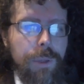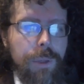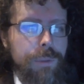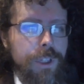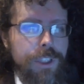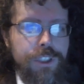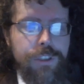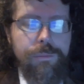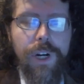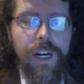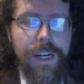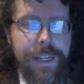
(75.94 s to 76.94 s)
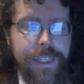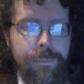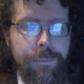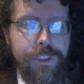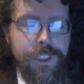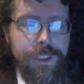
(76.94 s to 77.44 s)
People are just buying
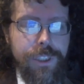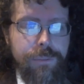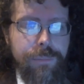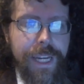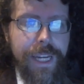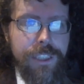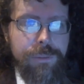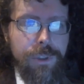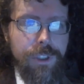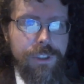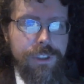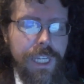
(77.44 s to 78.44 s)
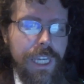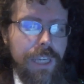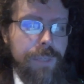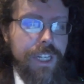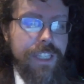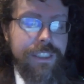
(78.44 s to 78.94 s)
Syrian passports,
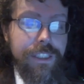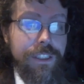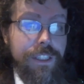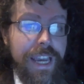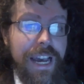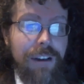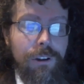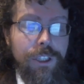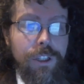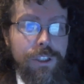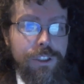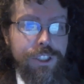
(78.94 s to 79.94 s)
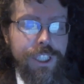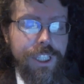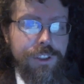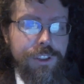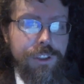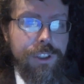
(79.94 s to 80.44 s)
because at the end of the day, how are you going to
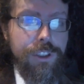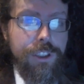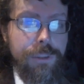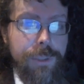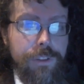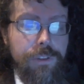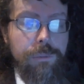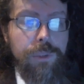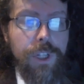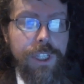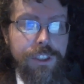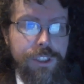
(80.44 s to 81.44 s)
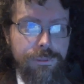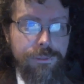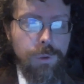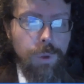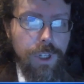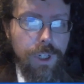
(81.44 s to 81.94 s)
check Syrians in the middle of a bloody
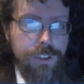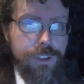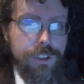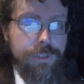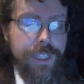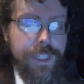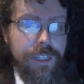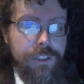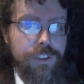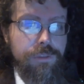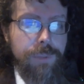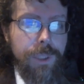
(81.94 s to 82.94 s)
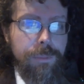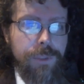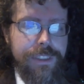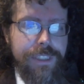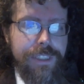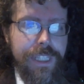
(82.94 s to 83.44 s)
civil war? Hundreds of thousands of people
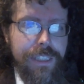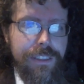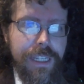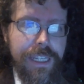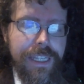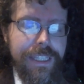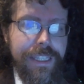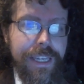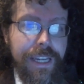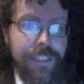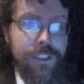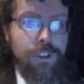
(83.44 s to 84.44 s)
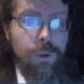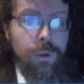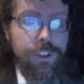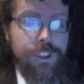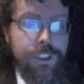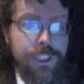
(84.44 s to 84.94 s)
are dead. You can't just call
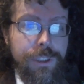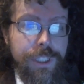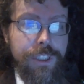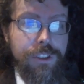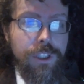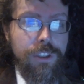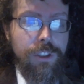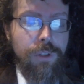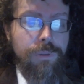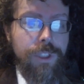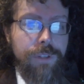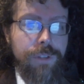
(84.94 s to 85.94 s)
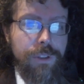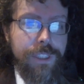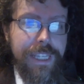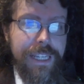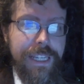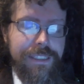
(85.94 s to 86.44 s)
the Syrian over the phone
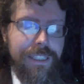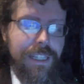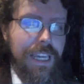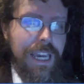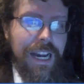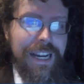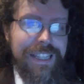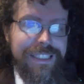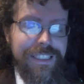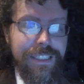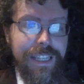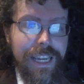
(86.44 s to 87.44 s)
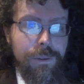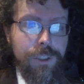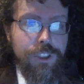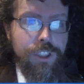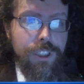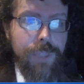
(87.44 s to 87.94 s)
and ask, is this guy
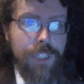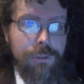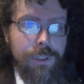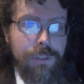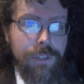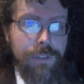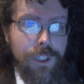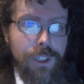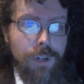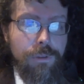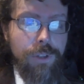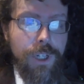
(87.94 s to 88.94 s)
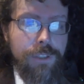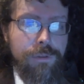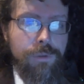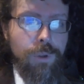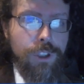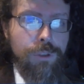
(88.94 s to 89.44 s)
legitimately living over on
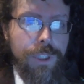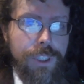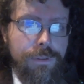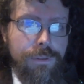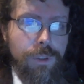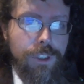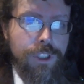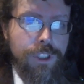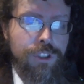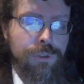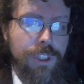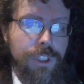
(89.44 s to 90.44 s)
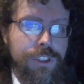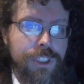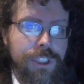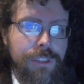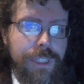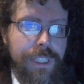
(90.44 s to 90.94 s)
424 destroyed
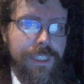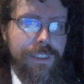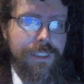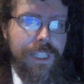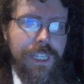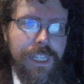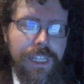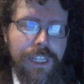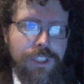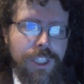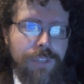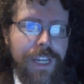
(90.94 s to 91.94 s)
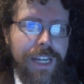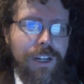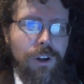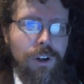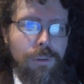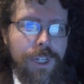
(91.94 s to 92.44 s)
City Lane? So you've got a
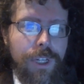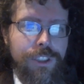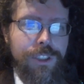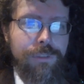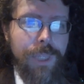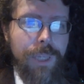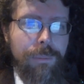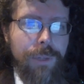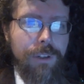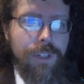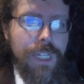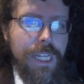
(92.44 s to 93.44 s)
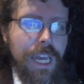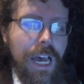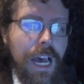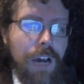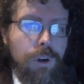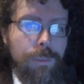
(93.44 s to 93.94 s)
whole bunch of people
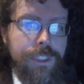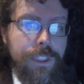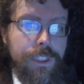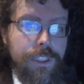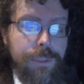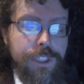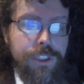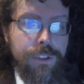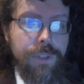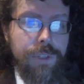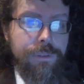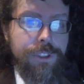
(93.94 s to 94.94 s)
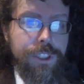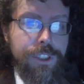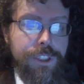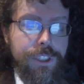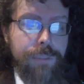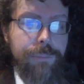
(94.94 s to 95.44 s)
who are pretending to be Syrian refugees.
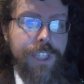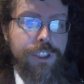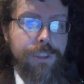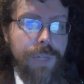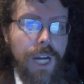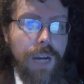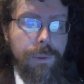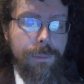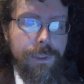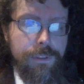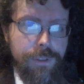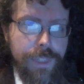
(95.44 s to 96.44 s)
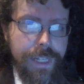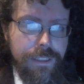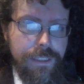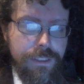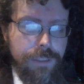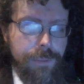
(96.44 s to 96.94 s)
It's a major problem in
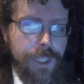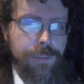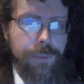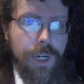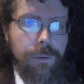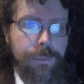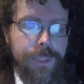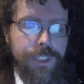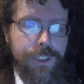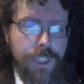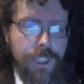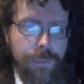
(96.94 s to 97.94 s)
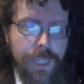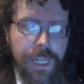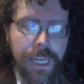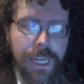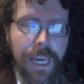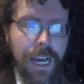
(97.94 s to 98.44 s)
France. It's a major problem in Europe.
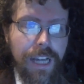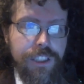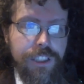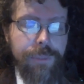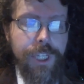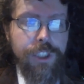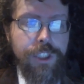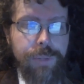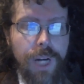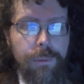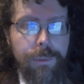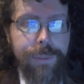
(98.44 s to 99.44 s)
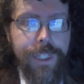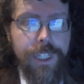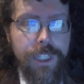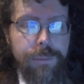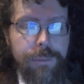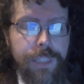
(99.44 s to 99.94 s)
It's a major problem
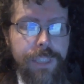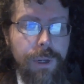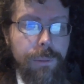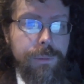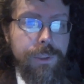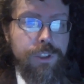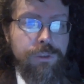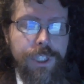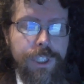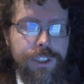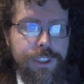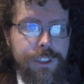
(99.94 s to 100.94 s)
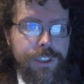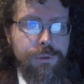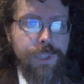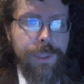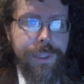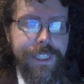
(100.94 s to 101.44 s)
here, but the Obama administration is
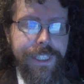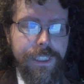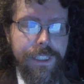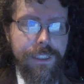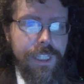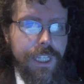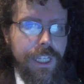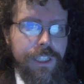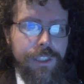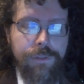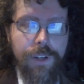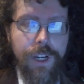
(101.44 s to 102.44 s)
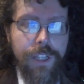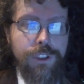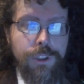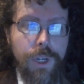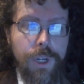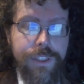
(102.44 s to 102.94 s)
really eager to find
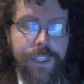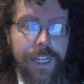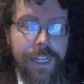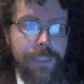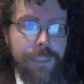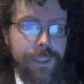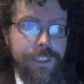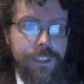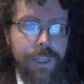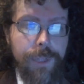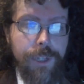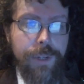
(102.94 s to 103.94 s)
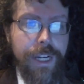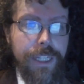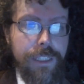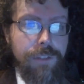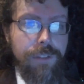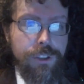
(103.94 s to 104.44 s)
new undocumented
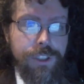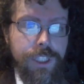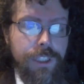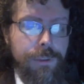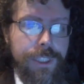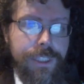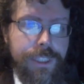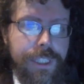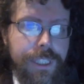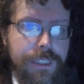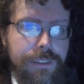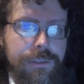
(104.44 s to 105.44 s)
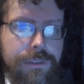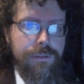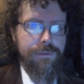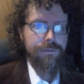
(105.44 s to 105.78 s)
Democratic voters anywhere it can.